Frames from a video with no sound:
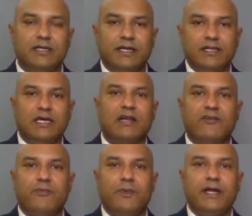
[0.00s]
written in the
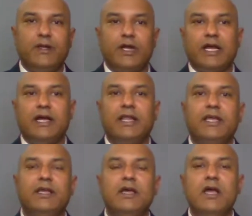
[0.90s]
RFP, and you are
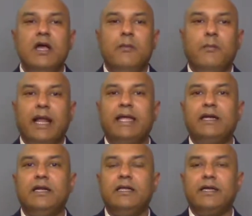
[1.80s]
agreeing
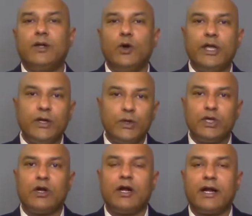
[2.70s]
blindly and going into
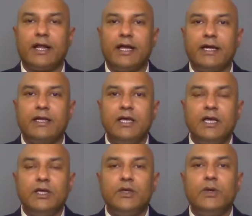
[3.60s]
the contract,
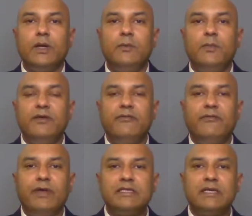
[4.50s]
you will be
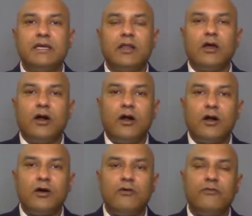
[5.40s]
facing a
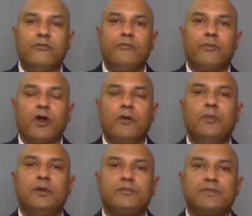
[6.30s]
lot of
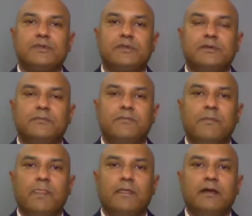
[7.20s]
problems.
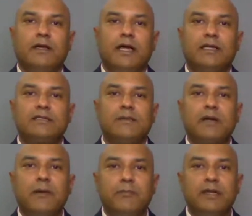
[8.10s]
And some
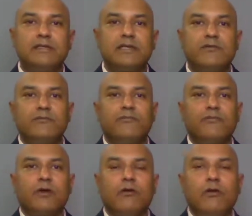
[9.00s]
companies have
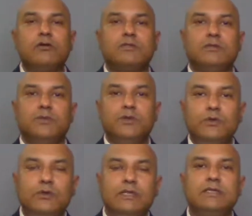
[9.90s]
closed due
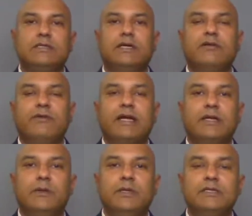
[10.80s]
to these kind of
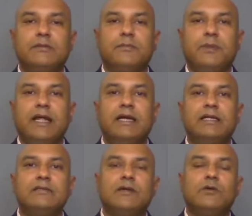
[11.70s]
activities, the
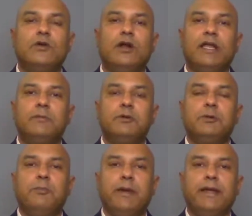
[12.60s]
penalties they could not able
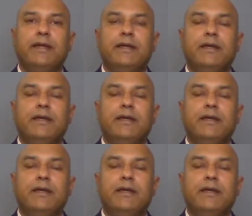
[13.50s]
to pay.